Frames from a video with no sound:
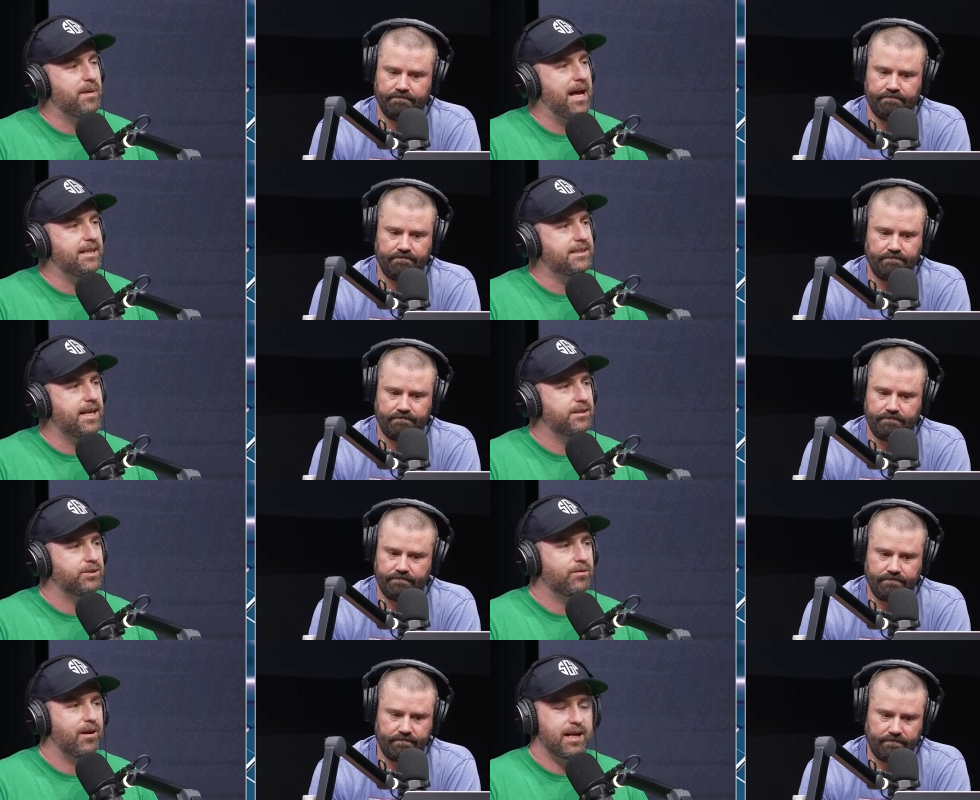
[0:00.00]
Speaker 1: pass catcher,
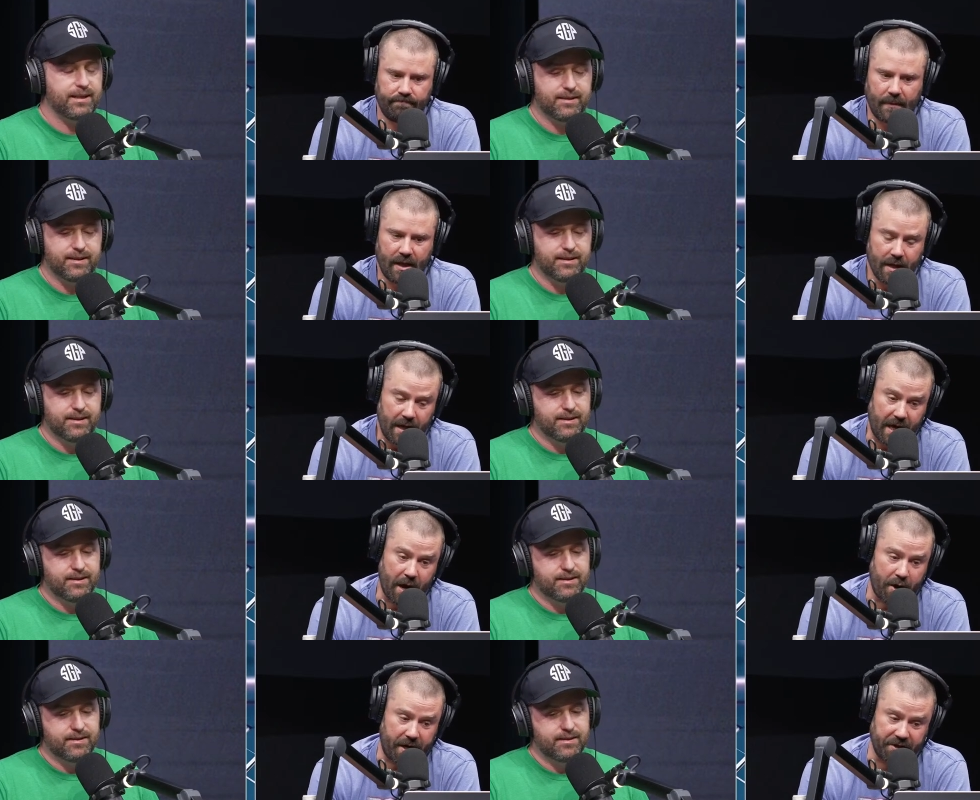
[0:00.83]
right?
Speaker 2: He, all
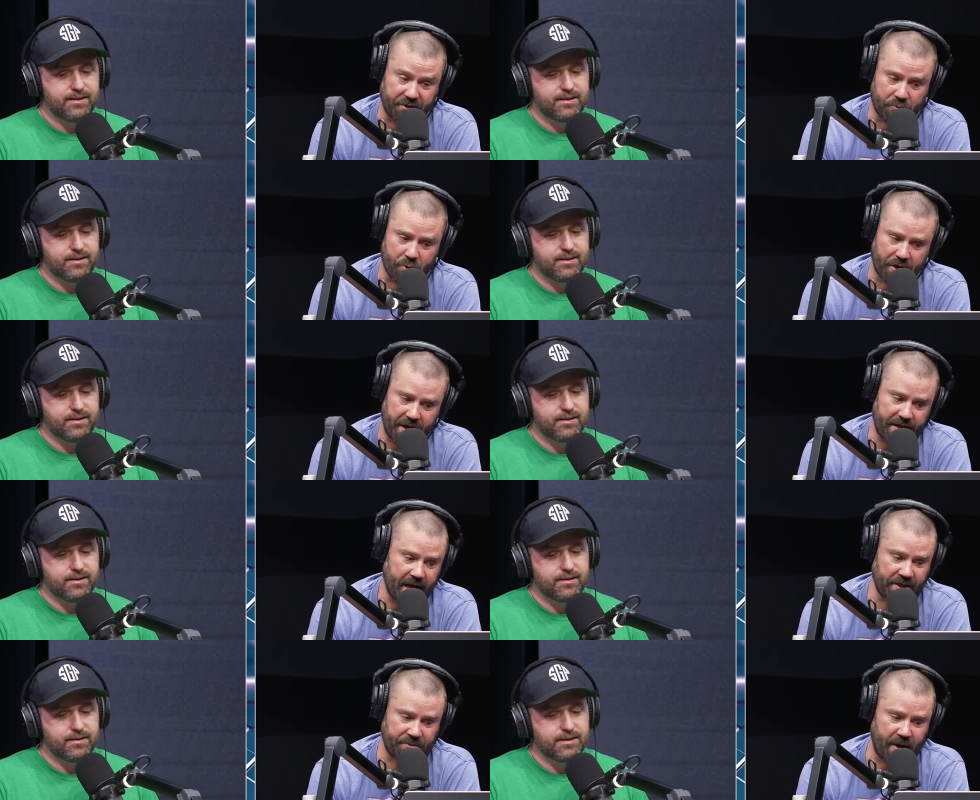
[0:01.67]
right, he's a rookie.
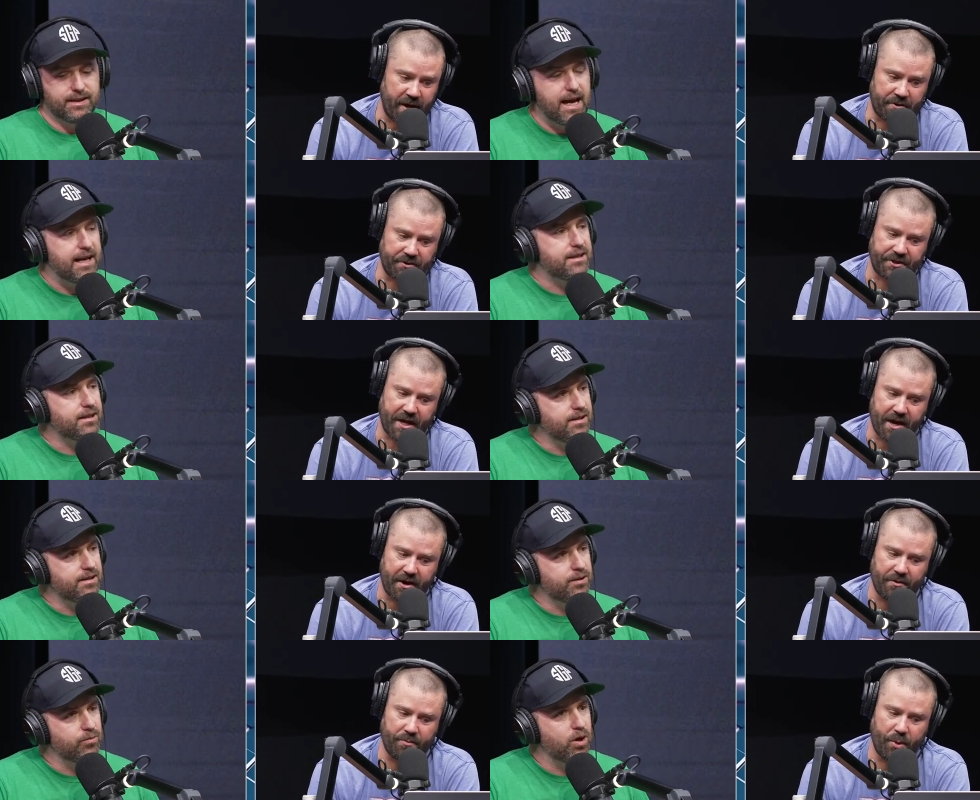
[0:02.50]
That's why
Speaker 1: yeah, you're
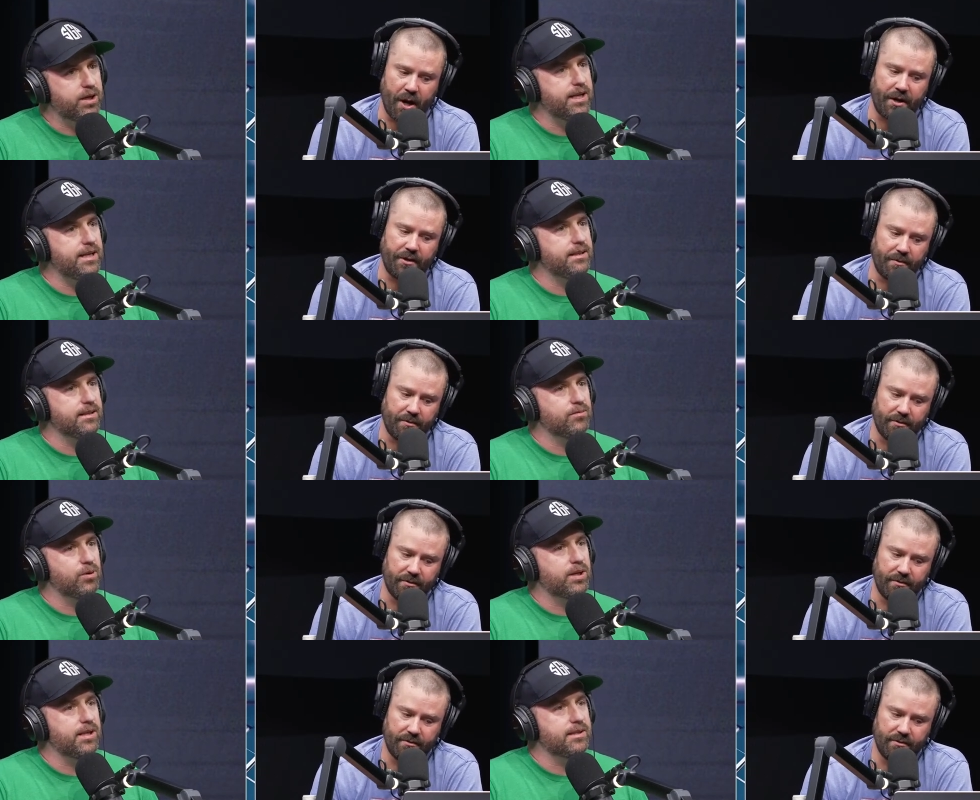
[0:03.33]
scared. The rookie, but, the
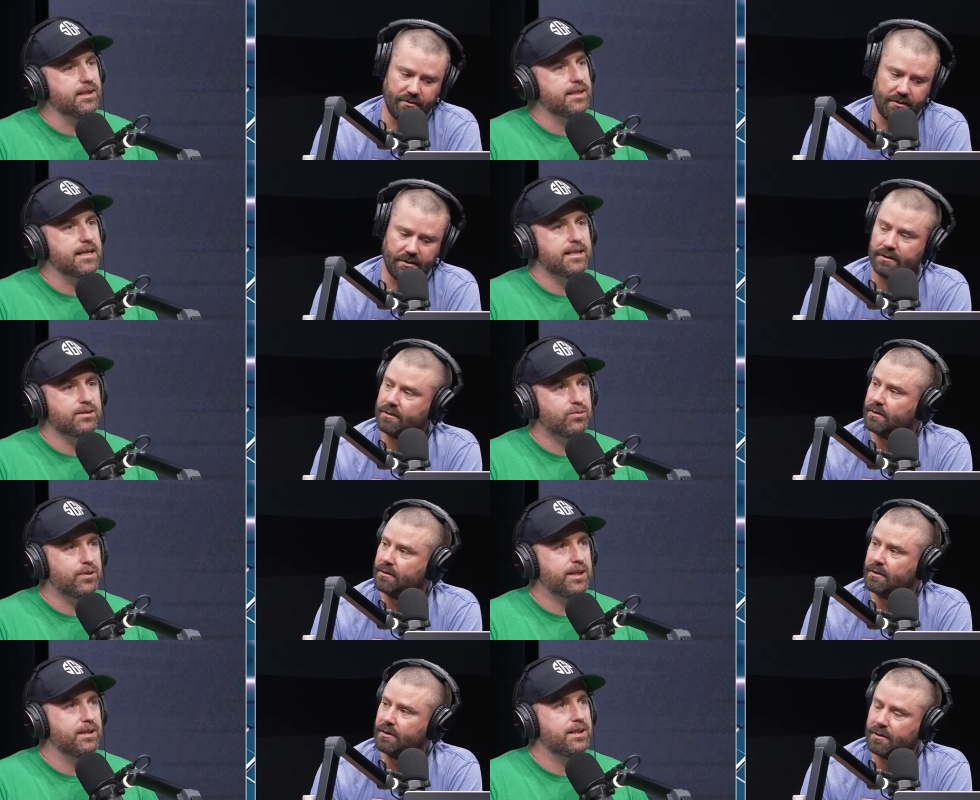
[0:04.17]
rookie thing is
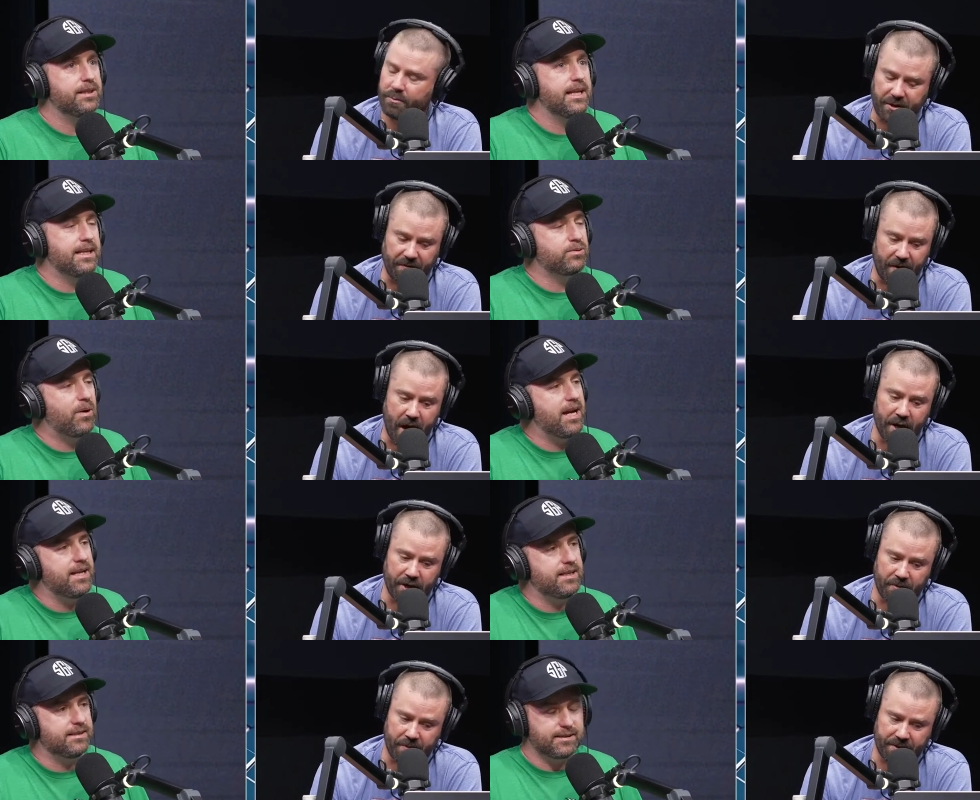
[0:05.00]
real,
Speaker 2: and but that's the
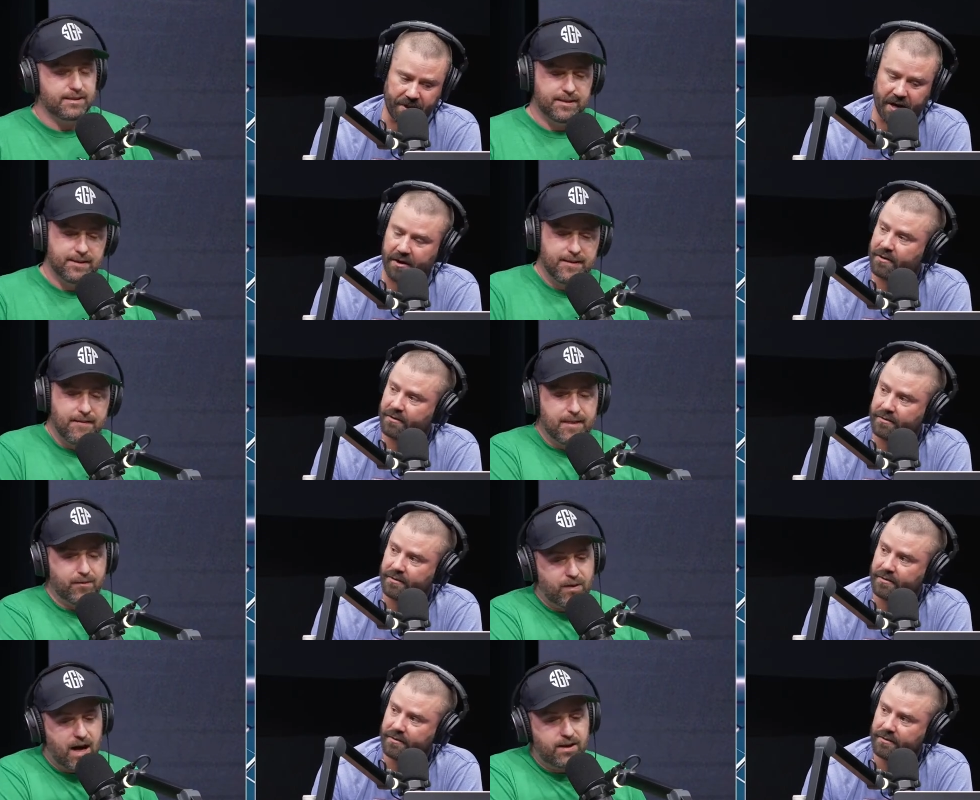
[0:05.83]
volume why is, is there.
Speaker 1: The
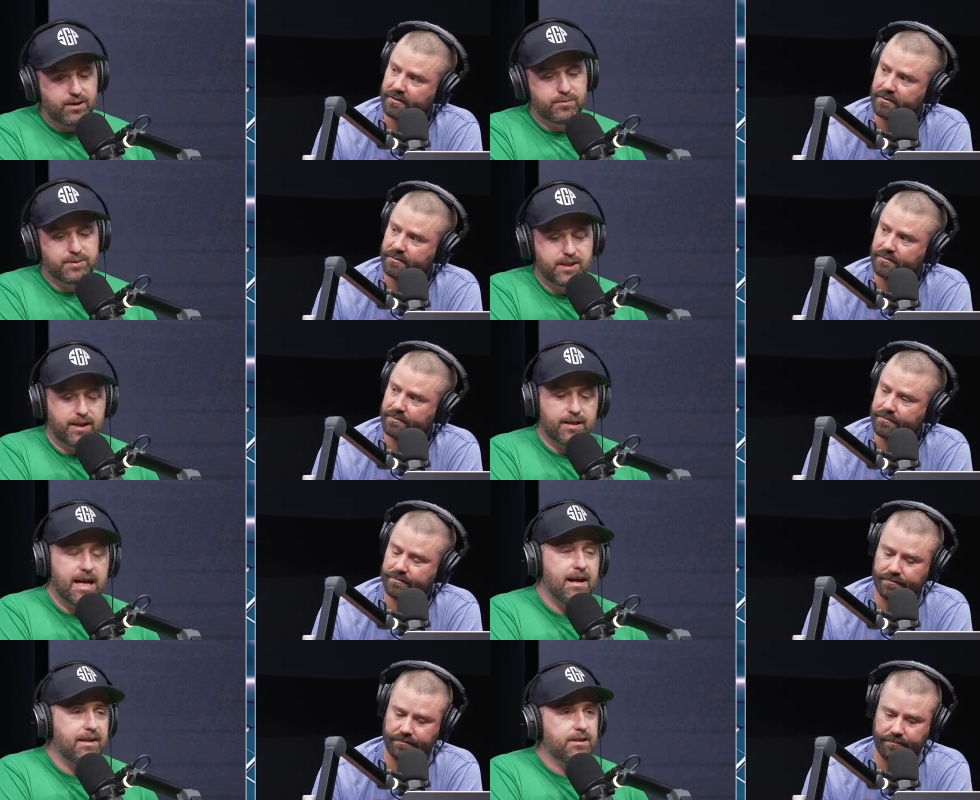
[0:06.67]
volume's there.
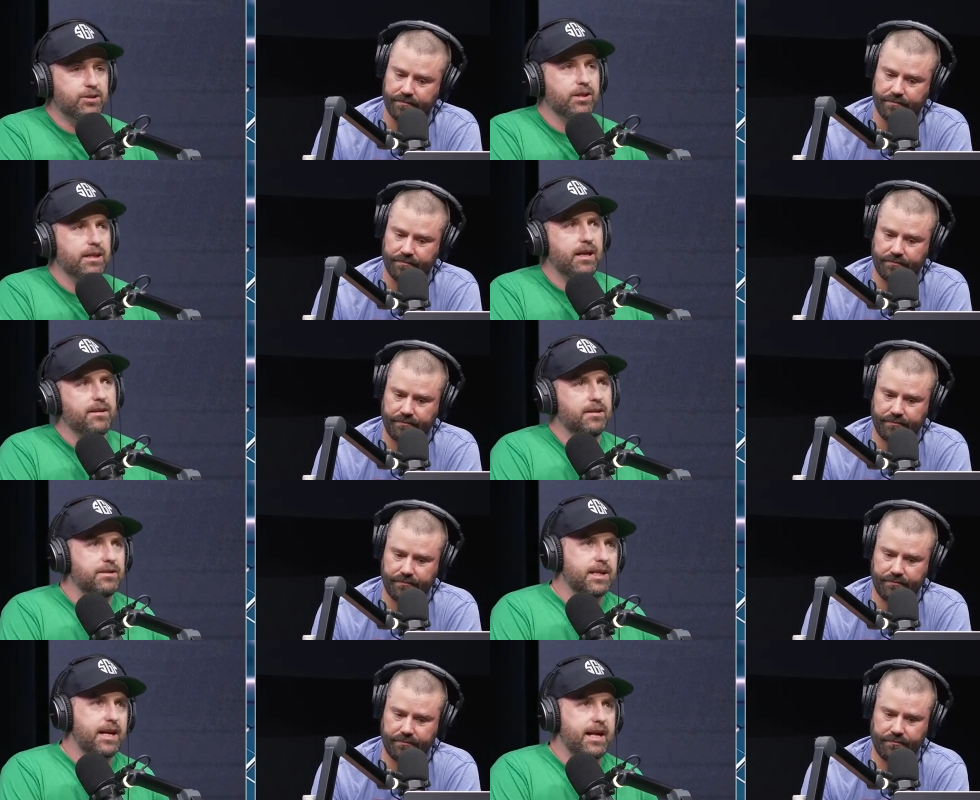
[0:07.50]
Now they took another
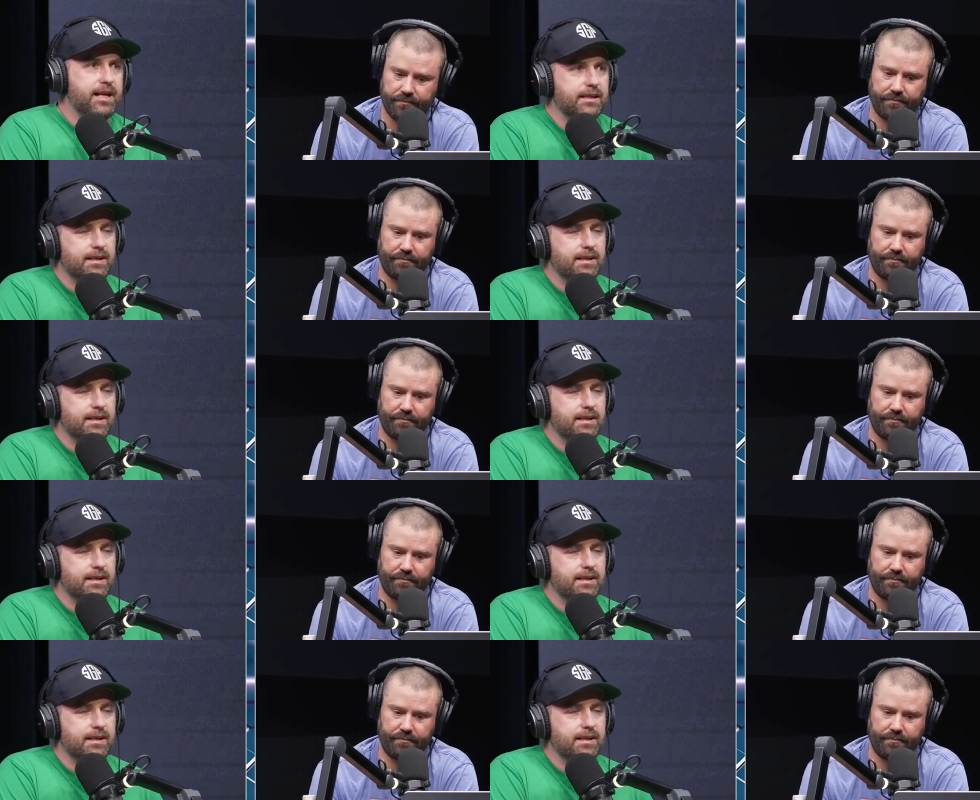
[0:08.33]
tight end